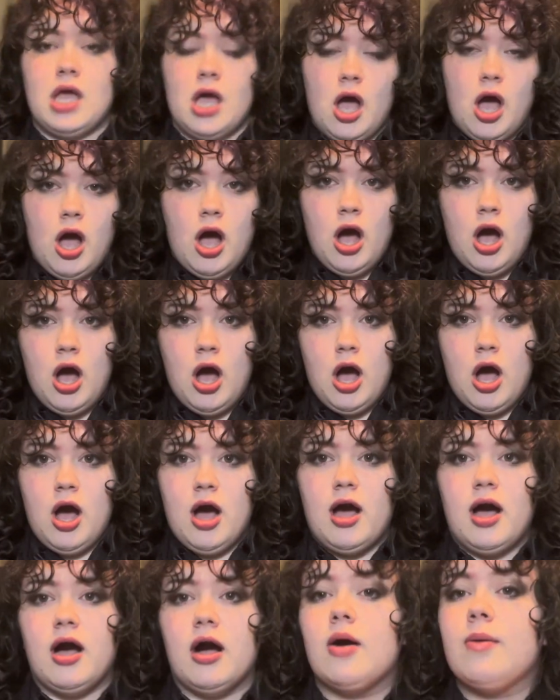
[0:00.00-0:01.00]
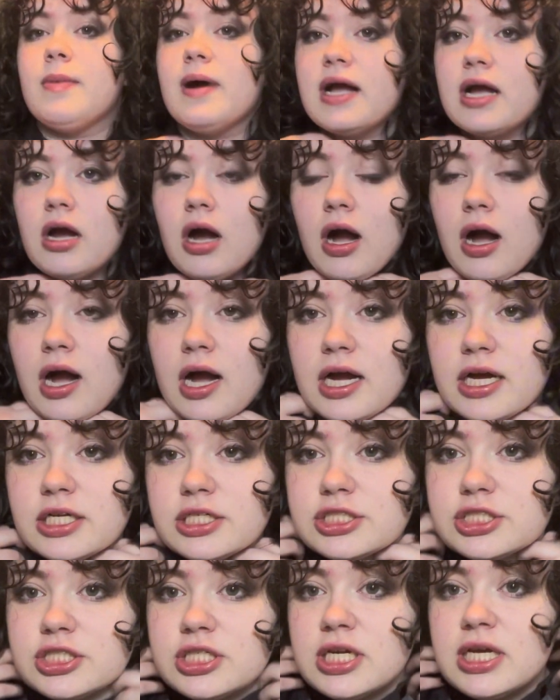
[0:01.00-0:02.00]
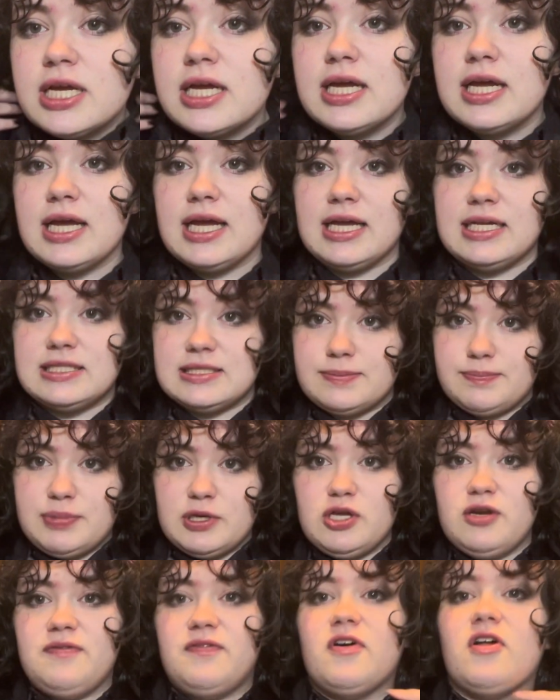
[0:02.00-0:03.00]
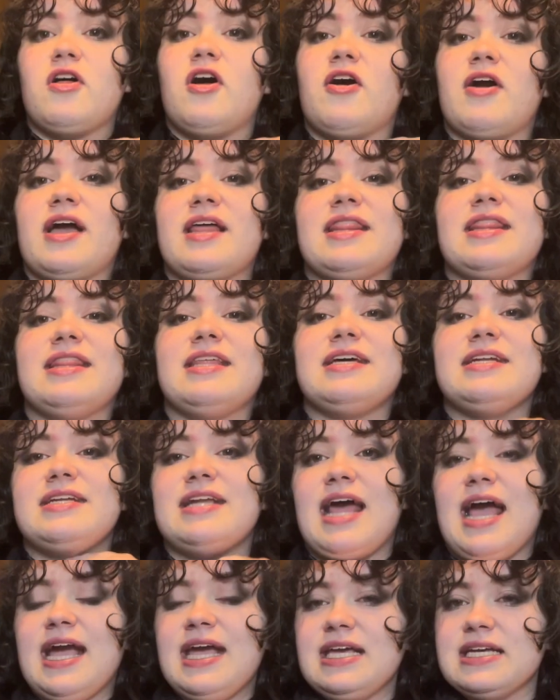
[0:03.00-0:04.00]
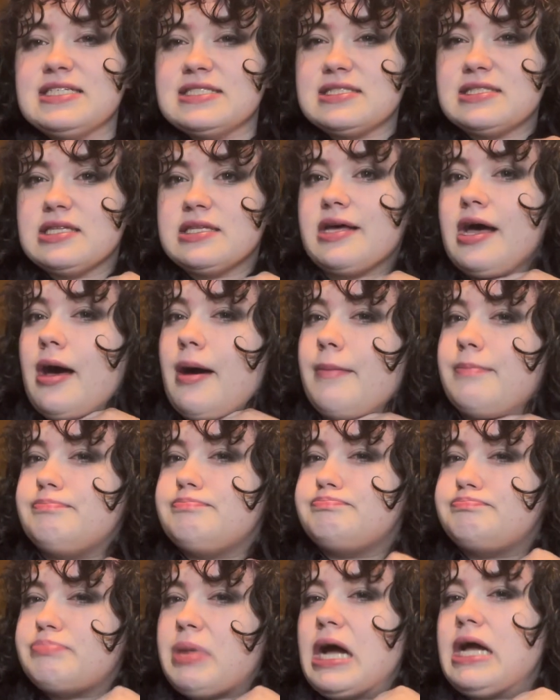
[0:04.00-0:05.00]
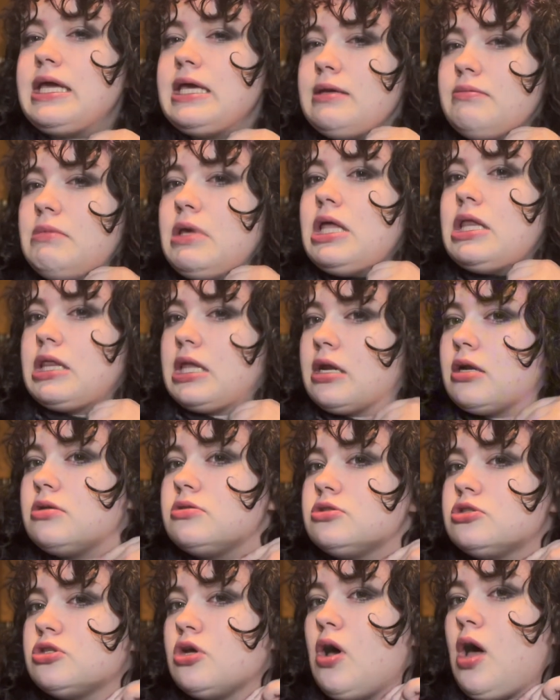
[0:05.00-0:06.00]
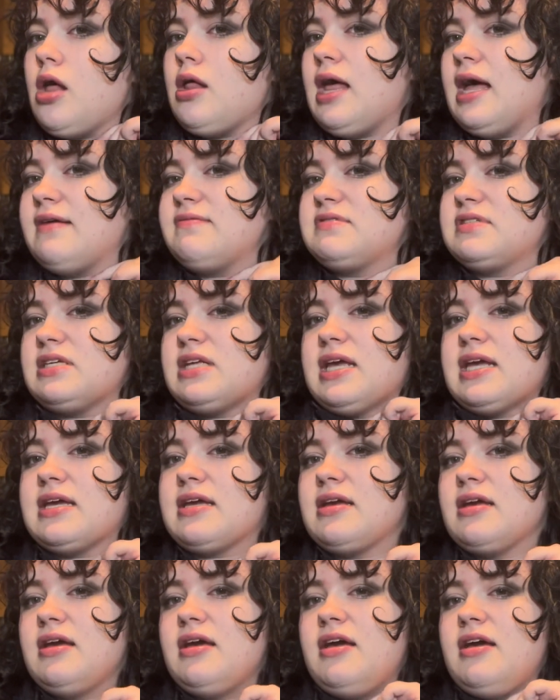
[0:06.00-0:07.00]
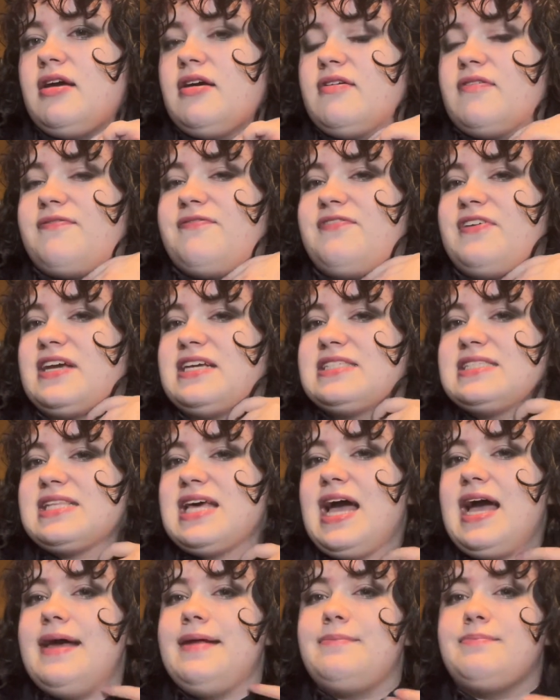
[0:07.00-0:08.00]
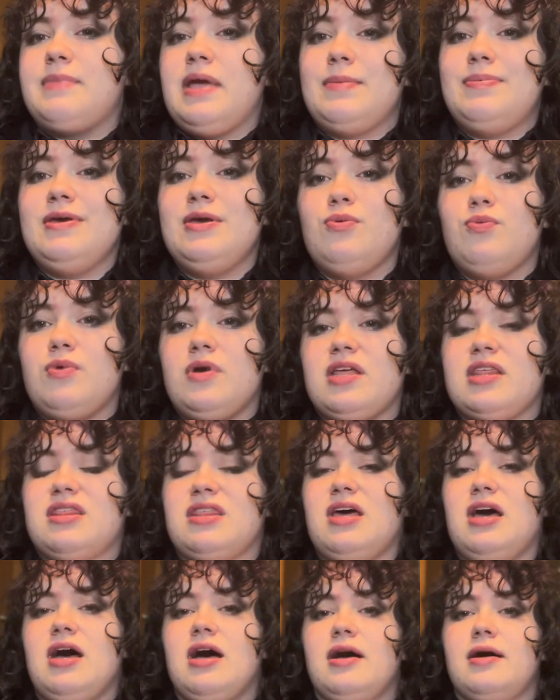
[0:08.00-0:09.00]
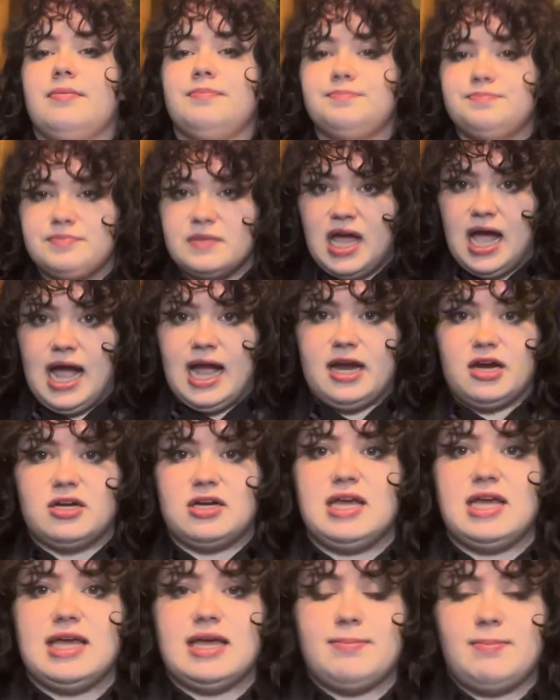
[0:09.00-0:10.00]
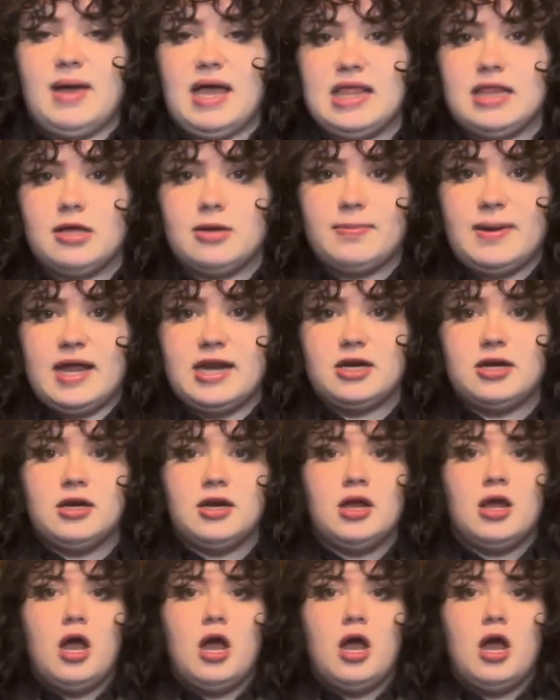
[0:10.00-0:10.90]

Oh my gosh. It's beautiful. Okay, the neck is bugging me a little. So I'll have to like fix that. Maybe with ironing it might look better.